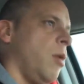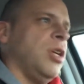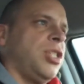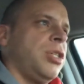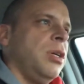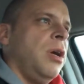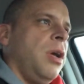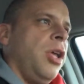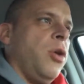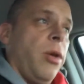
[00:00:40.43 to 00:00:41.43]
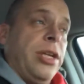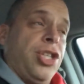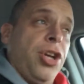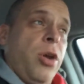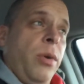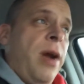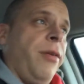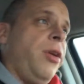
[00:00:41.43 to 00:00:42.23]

I wish you really should, whenever